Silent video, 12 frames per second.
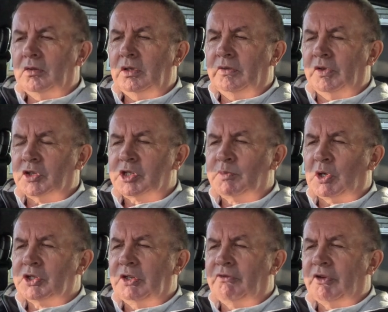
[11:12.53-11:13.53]
You've got
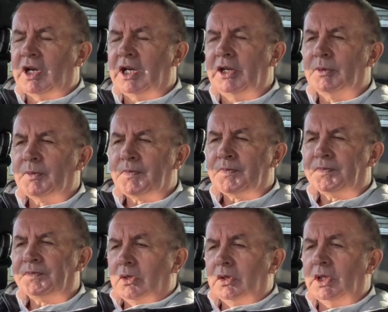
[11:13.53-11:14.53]
Spotify.
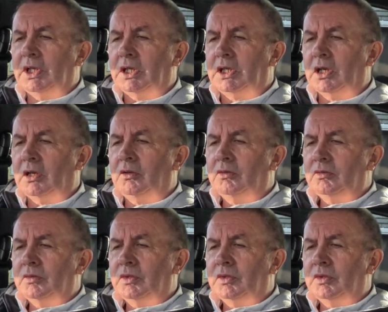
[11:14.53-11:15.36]
There you go.